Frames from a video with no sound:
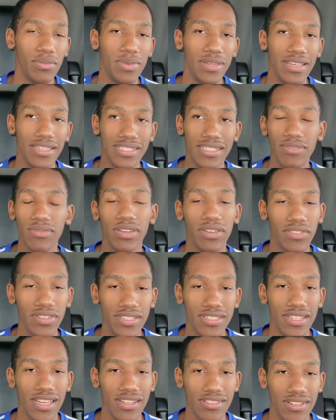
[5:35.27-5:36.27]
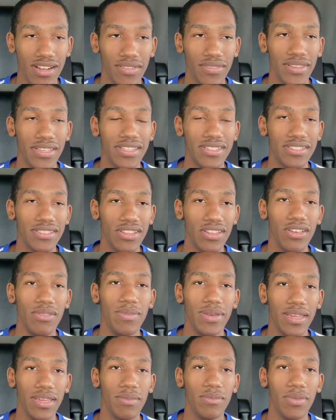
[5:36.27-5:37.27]
because even if he's not driving, he's still
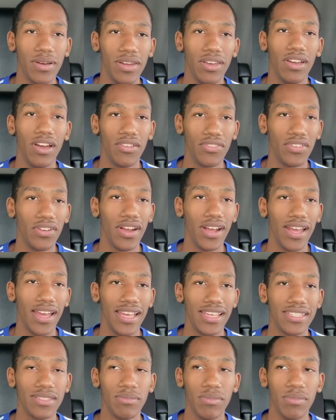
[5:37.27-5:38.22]
making money off your ass.